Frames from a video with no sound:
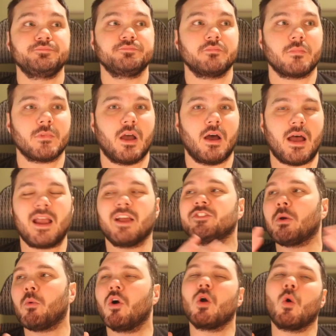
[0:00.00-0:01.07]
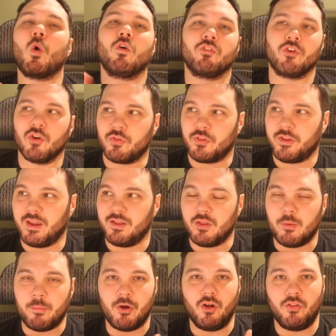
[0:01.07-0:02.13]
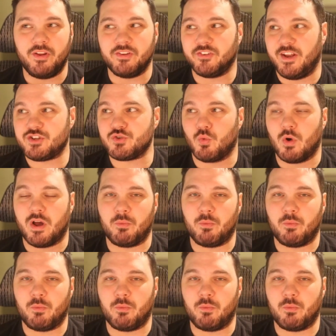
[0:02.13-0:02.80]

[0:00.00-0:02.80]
I guess I won't go over the abilities in each one.